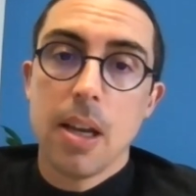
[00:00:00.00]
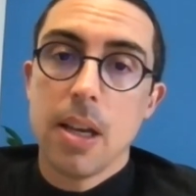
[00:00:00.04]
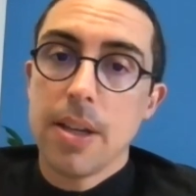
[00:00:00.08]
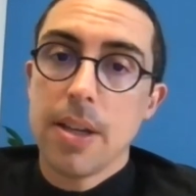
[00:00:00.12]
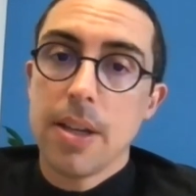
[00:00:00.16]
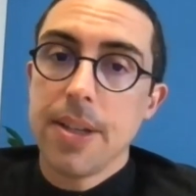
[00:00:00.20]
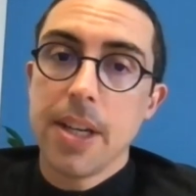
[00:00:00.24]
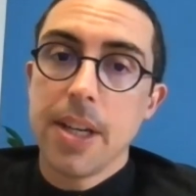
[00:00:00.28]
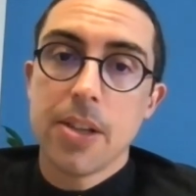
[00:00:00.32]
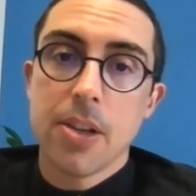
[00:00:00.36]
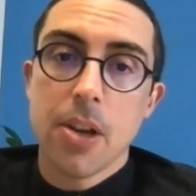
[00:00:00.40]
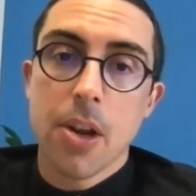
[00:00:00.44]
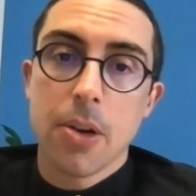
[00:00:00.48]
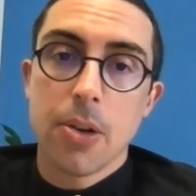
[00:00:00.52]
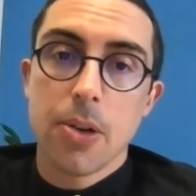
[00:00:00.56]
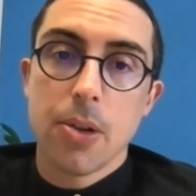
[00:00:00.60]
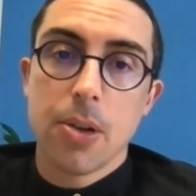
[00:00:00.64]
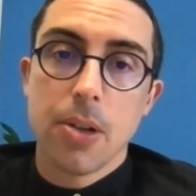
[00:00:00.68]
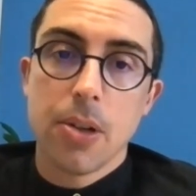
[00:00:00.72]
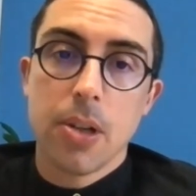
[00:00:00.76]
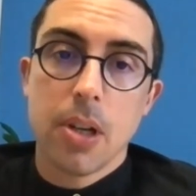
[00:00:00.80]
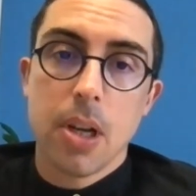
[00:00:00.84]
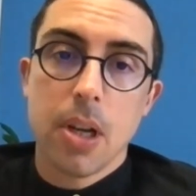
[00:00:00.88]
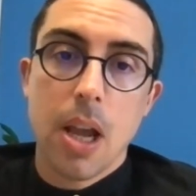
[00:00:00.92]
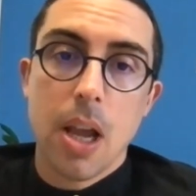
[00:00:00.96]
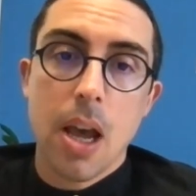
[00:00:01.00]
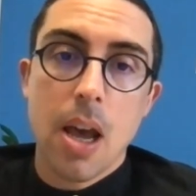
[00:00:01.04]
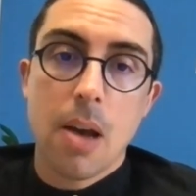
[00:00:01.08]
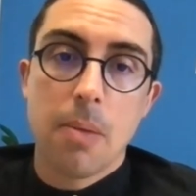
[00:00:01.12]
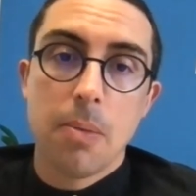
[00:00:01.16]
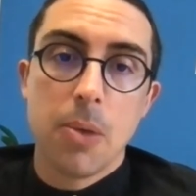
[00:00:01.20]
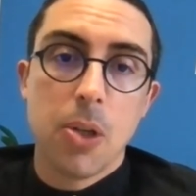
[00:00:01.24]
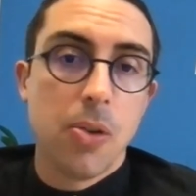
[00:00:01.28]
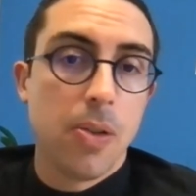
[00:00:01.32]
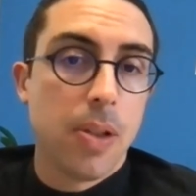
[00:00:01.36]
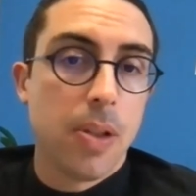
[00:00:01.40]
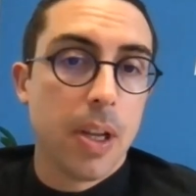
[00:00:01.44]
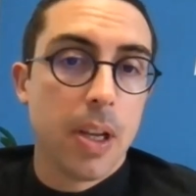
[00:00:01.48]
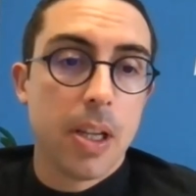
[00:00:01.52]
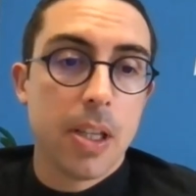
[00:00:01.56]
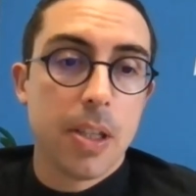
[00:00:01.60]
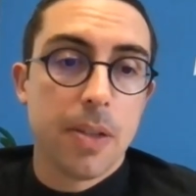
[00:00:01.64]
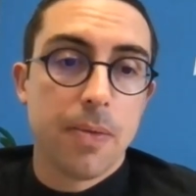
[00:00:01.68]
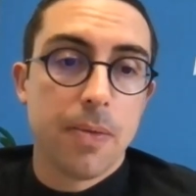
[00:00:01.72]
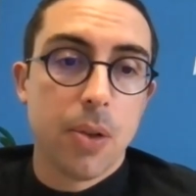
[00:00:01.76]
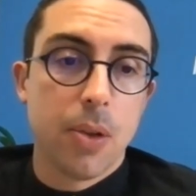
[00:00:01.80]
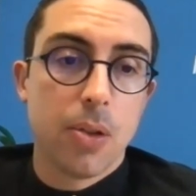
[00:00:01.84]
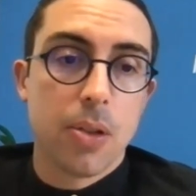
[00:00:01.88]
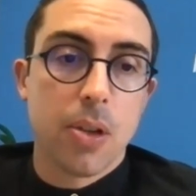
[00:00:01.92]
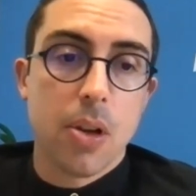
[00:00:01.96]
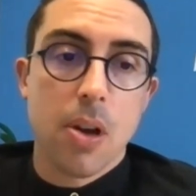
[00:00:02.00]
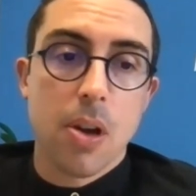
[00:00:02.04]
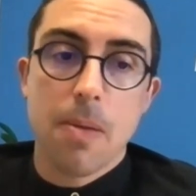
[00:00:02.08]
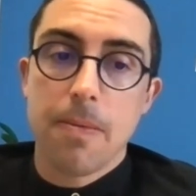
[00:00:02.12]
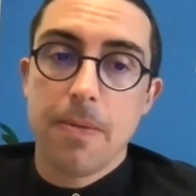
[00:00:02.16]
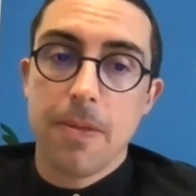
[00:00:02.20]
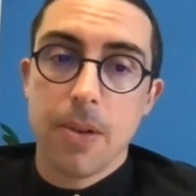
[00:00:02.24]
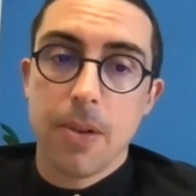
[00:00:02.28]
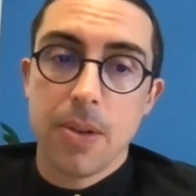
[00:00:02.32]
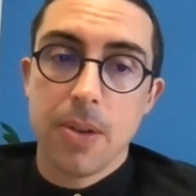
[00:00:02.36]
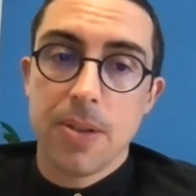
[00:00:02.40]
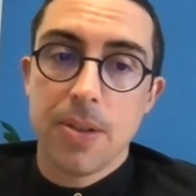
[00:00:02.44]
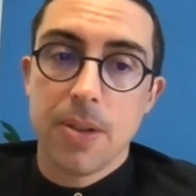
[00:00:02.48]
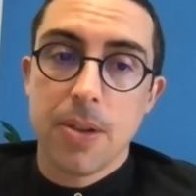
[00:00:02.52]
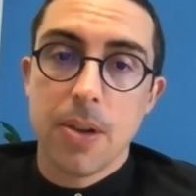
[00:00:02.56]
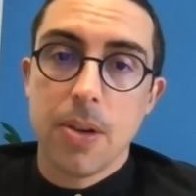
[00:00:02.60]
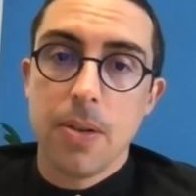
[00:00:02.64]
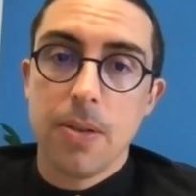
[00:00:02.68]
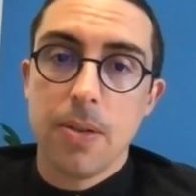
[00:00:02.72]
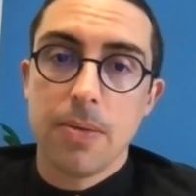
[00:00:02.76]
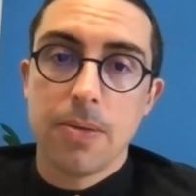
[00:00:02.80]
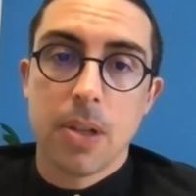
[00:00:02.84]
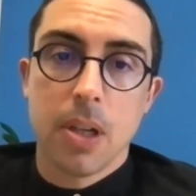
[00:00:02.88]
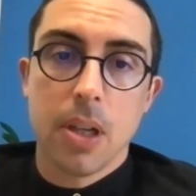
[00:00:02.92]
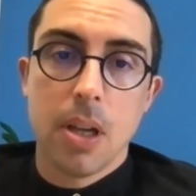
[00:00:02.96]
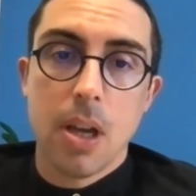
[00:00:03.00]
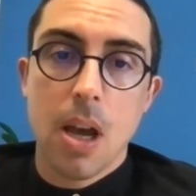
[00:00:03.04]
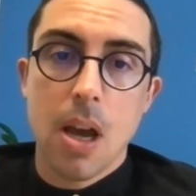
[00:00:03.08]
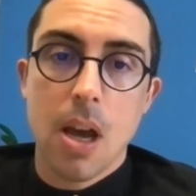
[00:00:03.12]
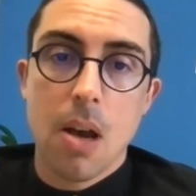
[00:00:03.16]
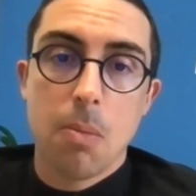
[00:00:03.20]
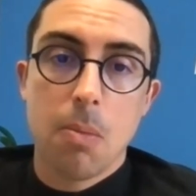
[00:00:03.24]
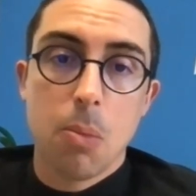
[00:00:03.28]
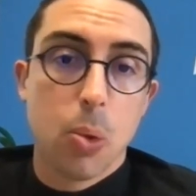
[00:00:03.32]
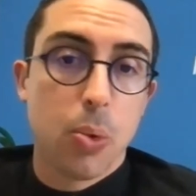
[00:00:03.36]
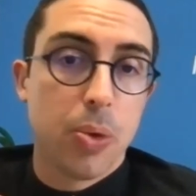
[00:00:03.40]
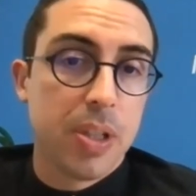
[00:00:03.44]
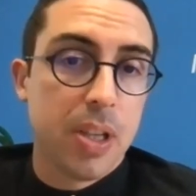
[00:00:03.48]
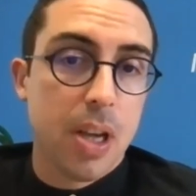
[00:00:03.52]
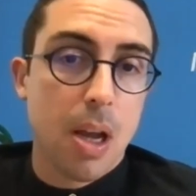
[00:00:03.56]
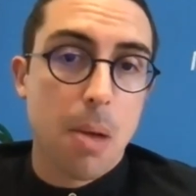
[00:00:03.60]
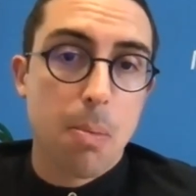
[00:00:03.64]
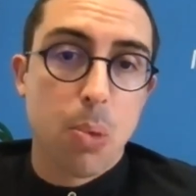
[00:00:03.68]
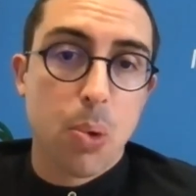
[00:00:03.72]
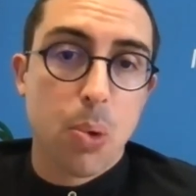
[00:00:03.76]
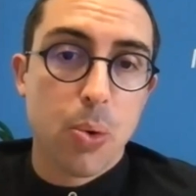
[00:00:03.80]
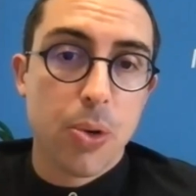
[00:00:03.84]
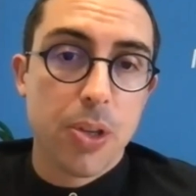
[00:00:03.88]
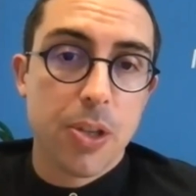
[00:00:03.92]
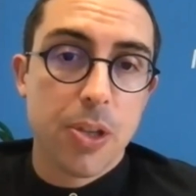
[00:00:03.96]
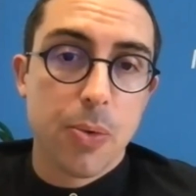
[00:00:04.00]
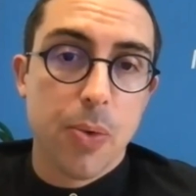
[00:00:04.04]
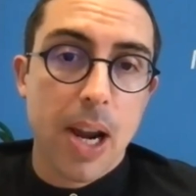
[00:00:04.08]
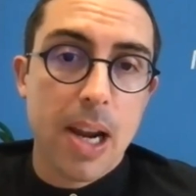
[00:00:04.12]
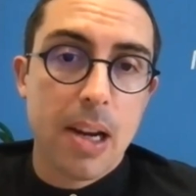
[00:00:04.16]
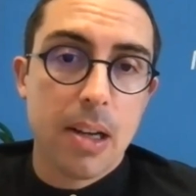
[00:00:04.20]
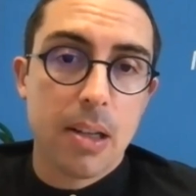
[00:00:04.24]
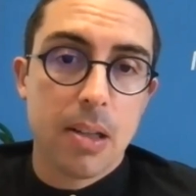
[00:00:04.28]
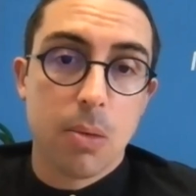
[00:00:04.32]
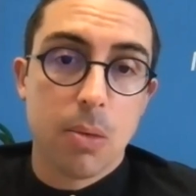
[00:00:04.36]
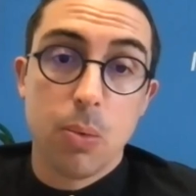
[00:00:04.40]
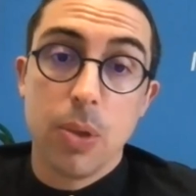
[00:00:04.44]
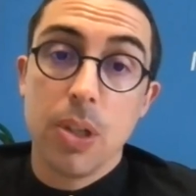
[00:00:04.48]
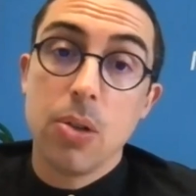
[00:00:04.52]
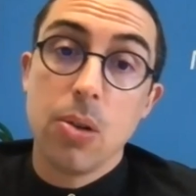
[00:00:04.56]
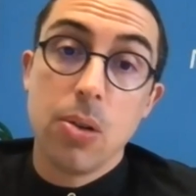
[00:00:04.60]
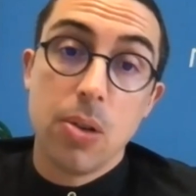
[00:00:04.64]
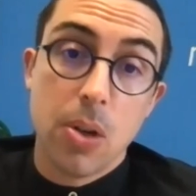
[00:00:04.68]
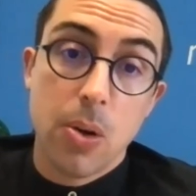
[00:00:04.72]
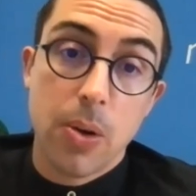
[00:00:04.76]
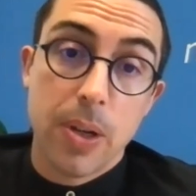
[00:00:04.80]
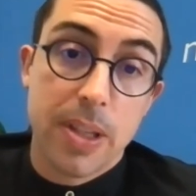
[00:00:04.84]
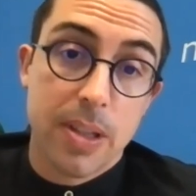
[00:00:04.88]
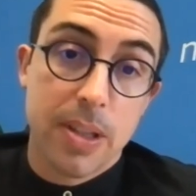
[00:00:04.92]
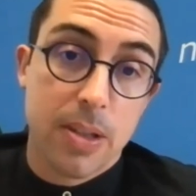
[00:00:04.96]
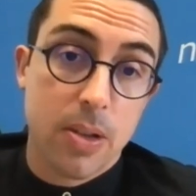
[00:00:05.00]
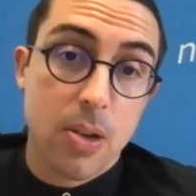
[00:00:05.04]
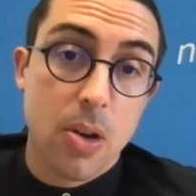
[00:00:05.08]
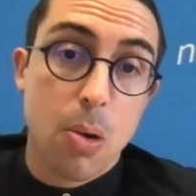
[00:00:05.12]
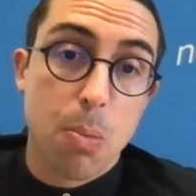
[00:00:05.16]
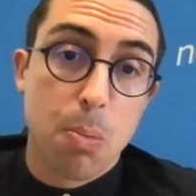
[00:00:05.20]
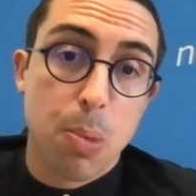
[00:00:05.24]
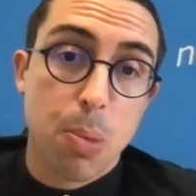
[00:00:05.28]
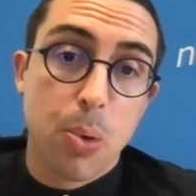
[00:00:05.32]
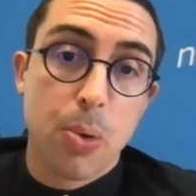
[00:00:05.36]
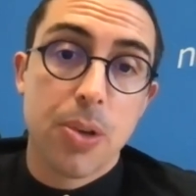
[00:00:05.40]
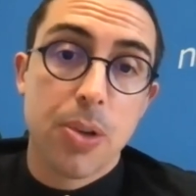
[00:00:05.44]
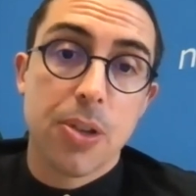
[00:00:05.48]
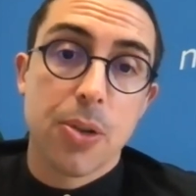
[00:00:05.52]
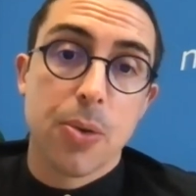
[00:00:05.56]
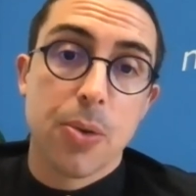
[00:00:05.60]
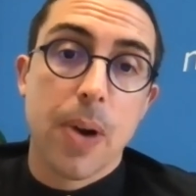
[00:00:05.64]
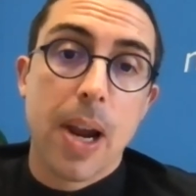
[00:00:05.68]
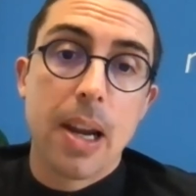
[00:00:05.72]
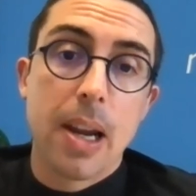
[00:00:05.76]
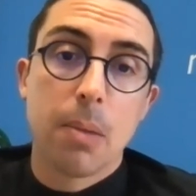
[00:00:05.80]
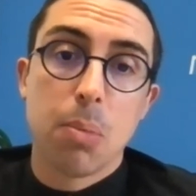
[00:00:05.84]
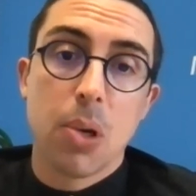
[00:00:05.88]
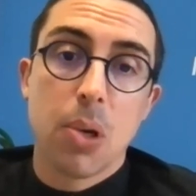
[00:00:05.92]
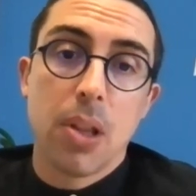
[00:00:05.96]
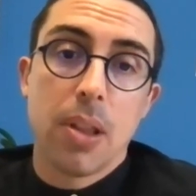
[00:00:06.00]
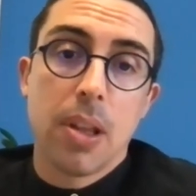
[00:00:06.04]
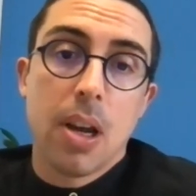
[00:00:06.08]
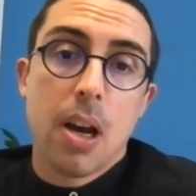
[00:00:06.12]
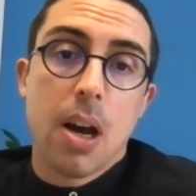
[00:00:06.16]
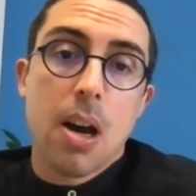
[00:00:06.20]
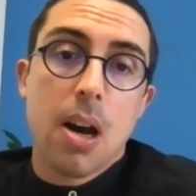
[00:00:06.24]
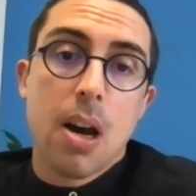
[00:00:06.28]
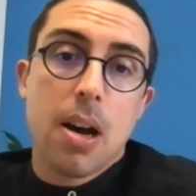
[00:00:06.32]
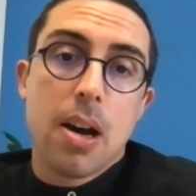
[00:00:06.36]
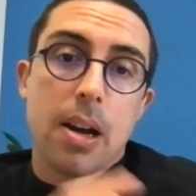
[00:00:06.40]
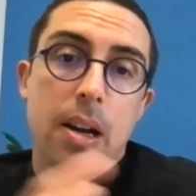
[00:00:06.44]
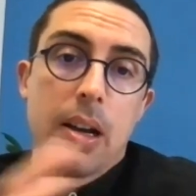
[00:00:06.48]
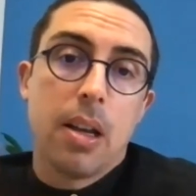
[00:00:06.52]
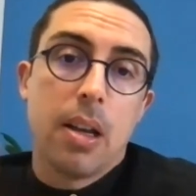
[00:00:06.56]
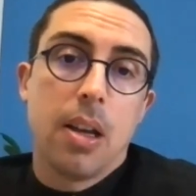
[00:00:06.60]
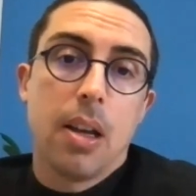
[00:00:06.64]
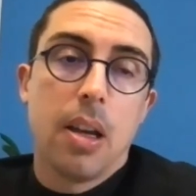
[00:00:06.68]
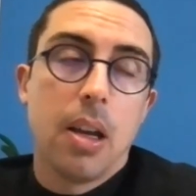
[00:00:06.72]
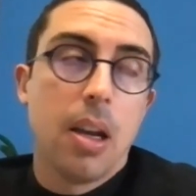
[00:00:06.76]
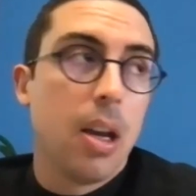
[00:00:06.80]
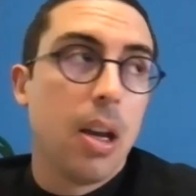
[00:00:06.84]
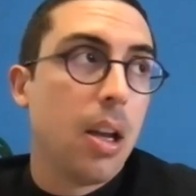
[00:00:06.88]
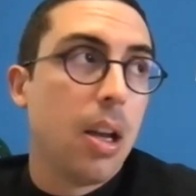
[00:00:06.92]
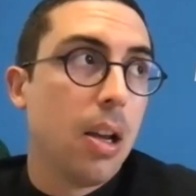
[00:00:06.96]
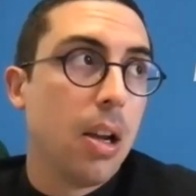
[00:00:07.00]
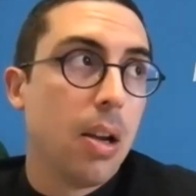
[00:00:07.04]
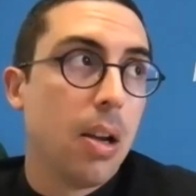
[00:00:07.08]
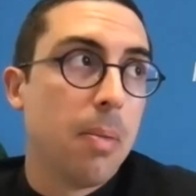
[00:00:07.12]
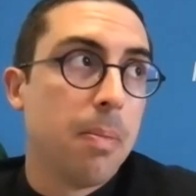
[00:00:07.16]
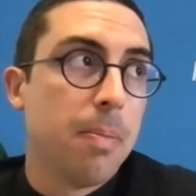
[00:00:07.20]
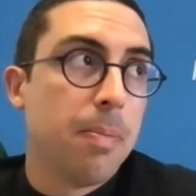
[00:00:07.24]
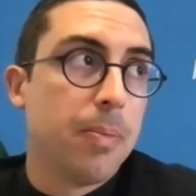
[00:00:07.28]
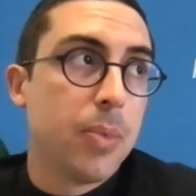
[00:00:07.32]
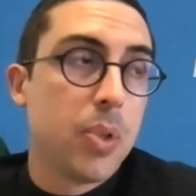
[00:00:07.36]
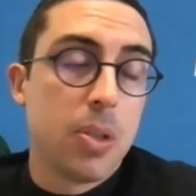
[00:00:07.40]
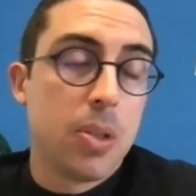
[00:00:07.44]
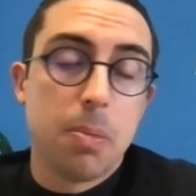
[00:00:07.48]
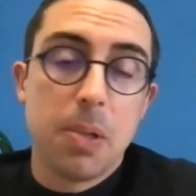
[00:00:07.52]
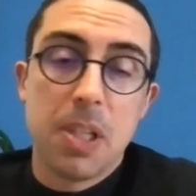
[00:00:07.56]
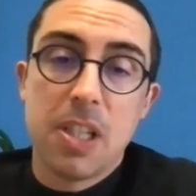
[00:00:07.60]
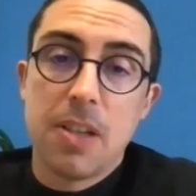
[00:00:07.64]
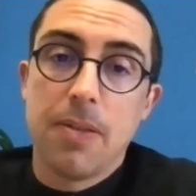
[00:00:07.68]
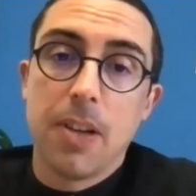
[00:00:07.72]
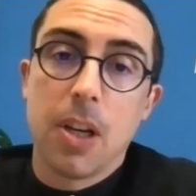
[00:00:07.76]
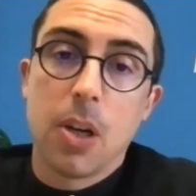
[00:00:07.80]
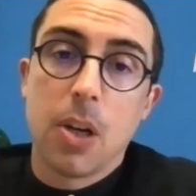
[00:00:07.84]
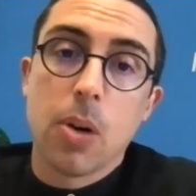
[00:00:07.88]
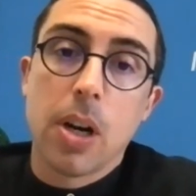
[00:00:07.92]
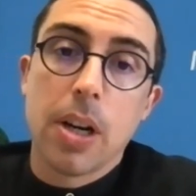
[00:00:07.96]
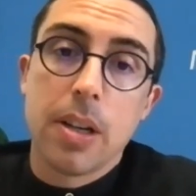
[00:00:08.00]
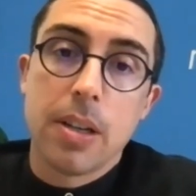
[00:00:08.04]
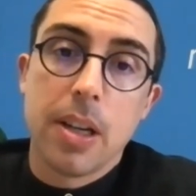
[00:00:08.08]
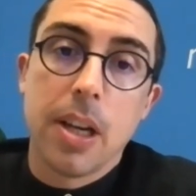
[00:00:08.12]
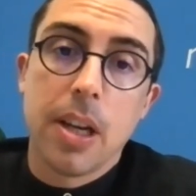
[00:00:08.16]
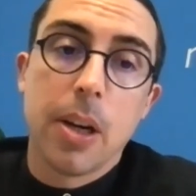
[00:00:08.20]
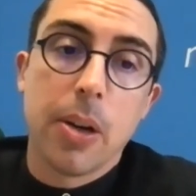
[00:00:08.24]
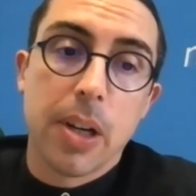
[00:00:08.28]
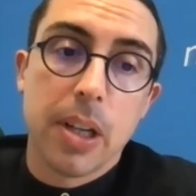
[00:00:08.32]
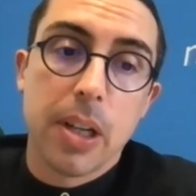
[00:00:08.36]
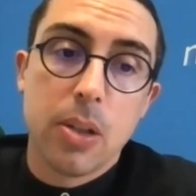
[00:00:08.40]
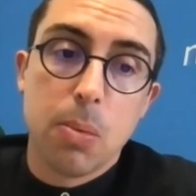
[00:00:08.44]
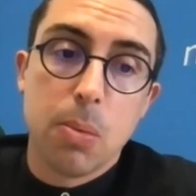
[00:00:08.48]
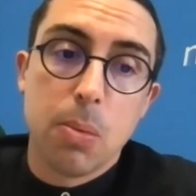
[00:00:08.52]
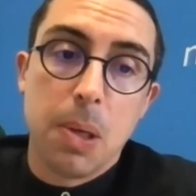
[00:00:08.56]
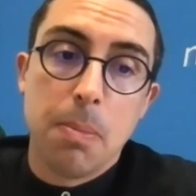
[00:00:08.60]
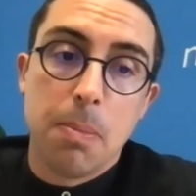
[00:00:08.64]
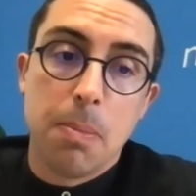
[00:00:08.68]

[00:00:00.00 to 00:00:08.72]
600, do you think it's first come, first served, or is that points ranked? We do know it's not points ranked, but there are specific criteria to be